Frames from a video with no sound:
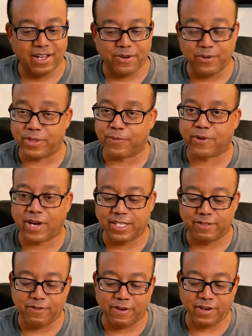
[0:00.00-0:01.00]
with the
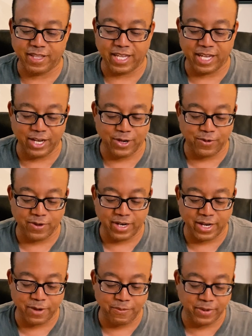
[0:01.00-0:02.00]
price of everything going
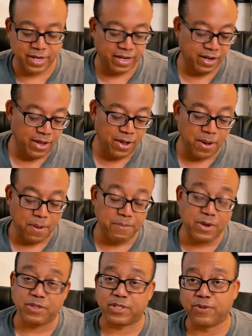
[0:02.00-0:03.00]
up. But
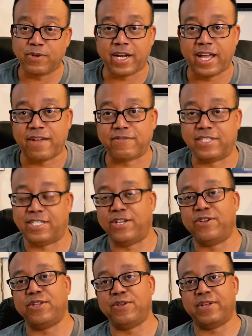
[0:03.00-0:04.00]
mostly what I have to show
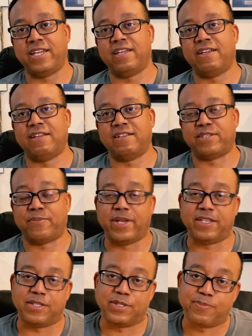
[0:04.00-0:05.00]
you is
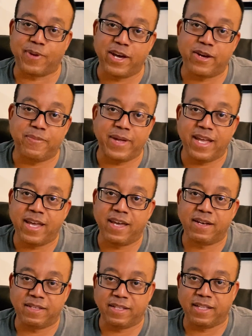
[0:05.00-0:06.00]
Amazing
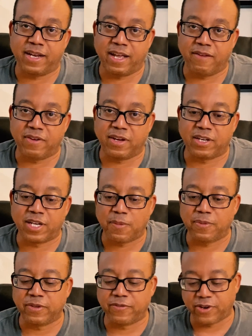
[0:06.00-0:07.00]
Spider-Man, and then I have a
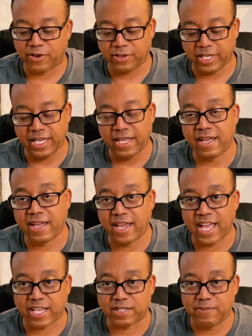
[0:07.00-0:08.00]
couple of early
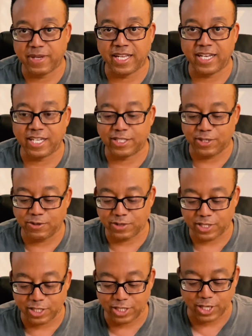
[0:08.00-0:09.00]
X-Men issues
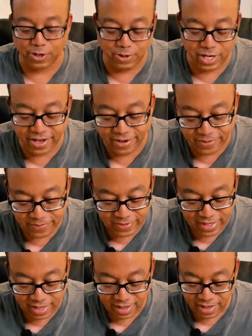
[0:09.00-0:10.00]
to show you.
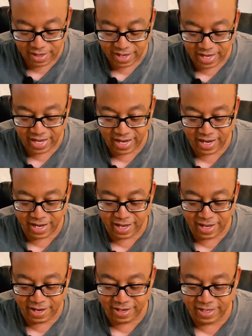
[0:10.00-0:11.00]

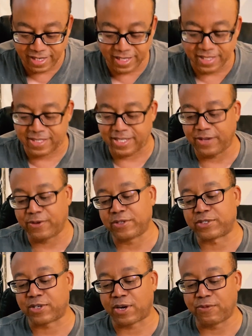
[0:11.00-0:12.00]
And let's see, we'll
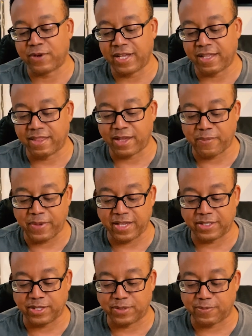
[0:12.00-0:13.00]
start with
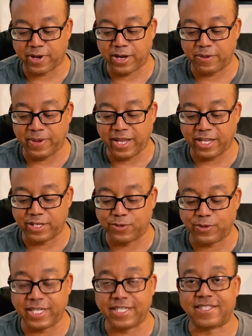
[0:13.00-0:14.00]
Amazing Spider-Man
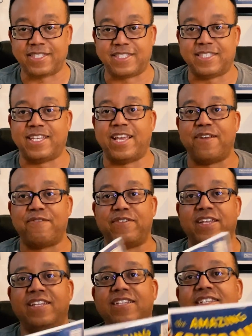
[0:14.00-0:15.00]

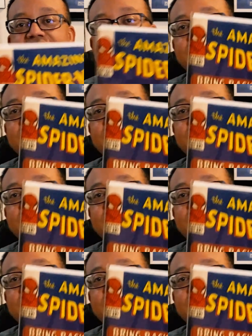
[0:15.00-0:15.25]
27